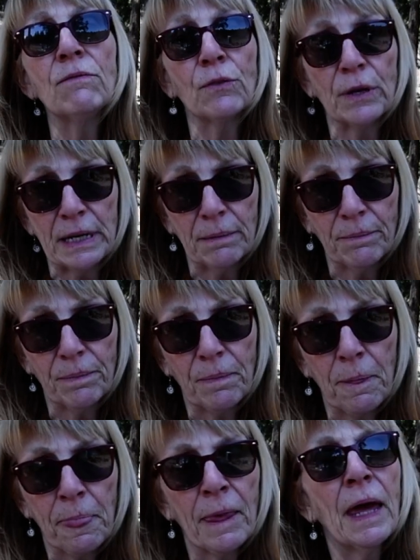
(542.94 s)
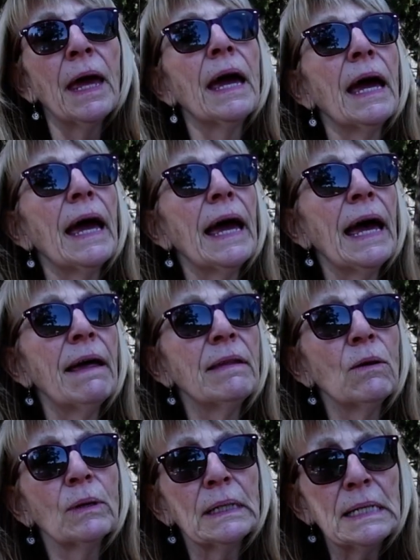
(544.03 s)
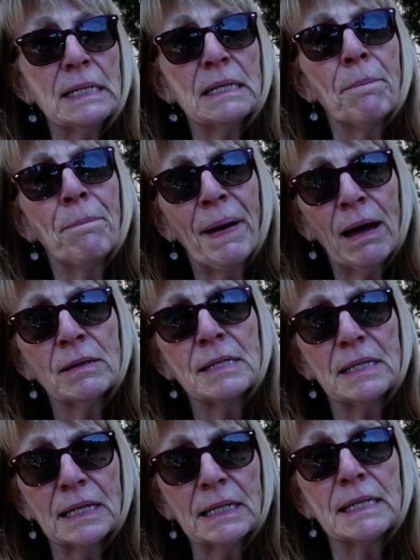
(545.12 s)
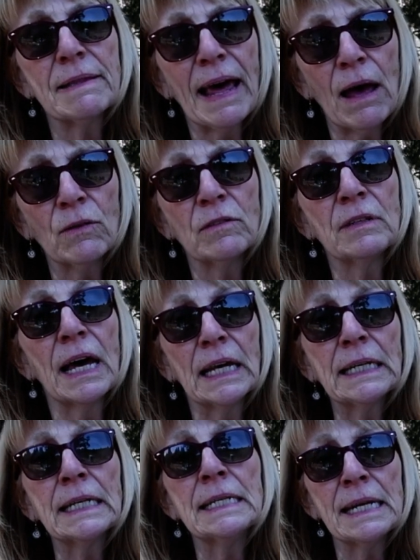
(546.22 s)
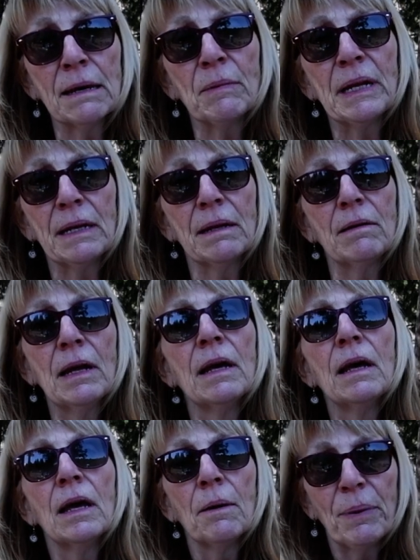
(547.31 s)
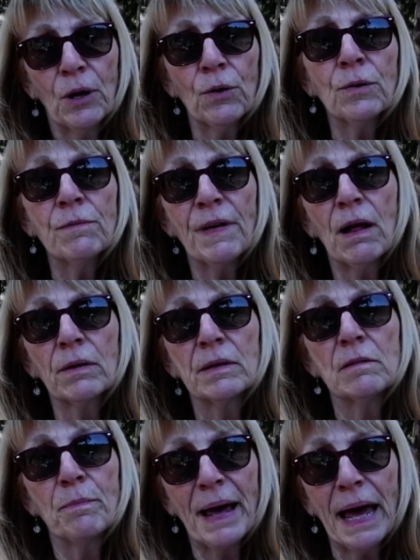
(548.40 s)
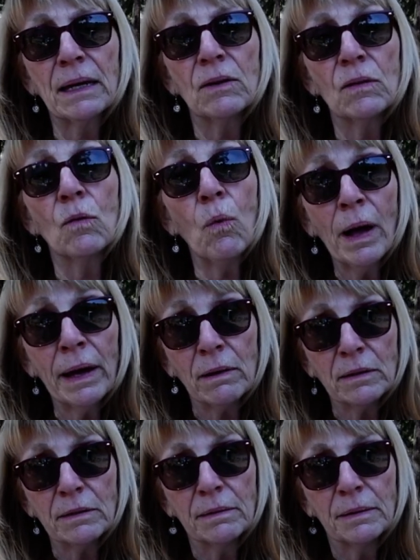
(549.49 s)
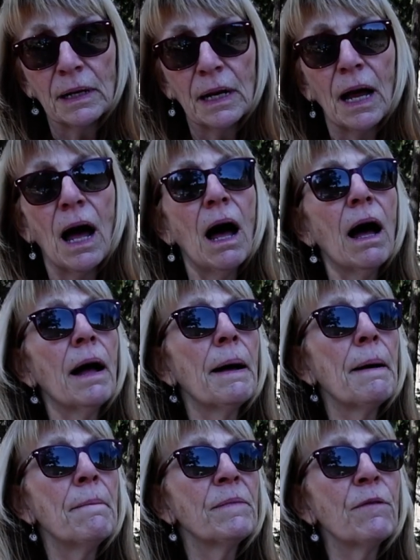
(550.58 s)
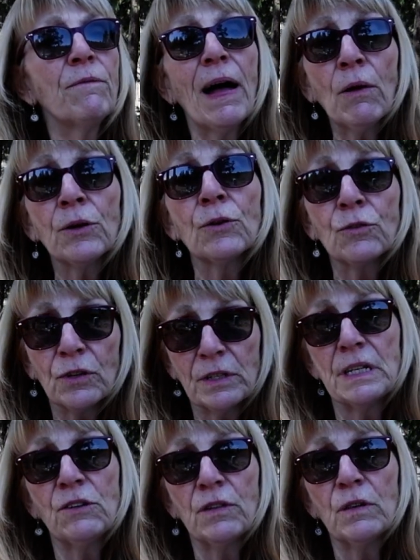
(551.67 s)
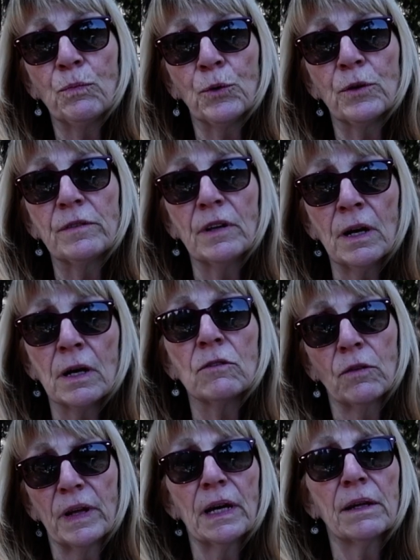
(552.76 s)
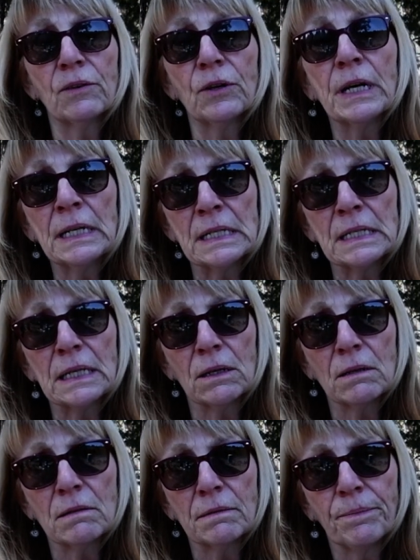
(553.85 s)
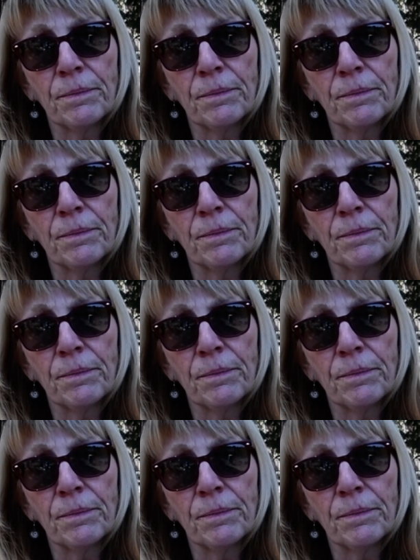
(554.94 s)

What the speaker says: free. And they released about 6,000 uncontaminated peregrine falcons back into the wild. The falconers could teach these birds to hunt, so they got their hunting skills.